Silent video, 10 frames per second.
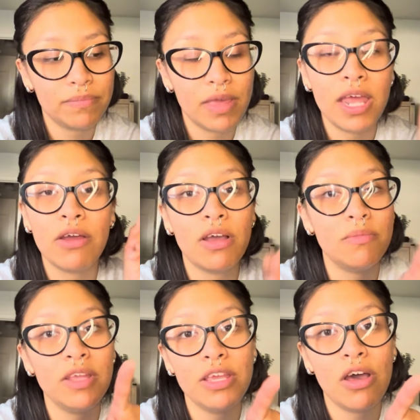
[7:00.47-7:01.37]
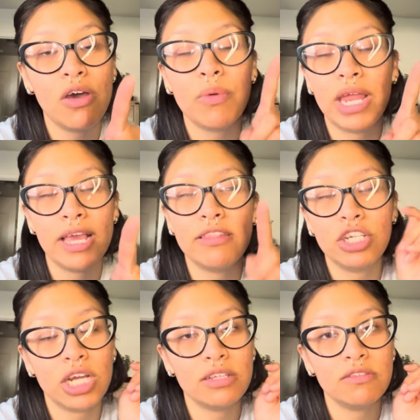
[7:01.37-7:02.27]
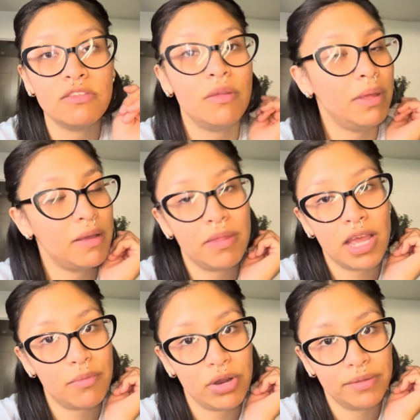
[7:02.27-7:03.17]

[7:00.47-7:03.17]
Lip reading: and I'll update y'all when I get the chance to pick up the camera.